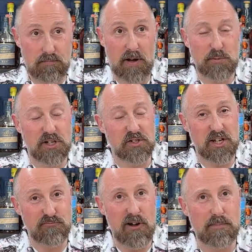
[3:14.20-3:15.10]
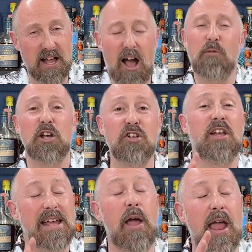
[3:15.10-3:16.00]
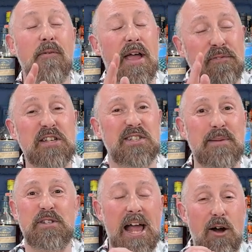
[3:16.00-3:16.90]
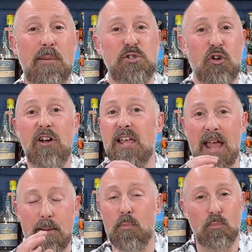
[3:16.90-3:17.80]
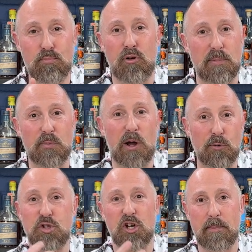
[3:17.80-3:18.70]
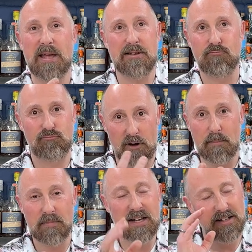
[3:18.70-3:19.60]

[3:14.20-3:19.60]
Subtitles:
I was going to say rum there, if it slips out, I'm sorry, it probably will, sugar beet rum,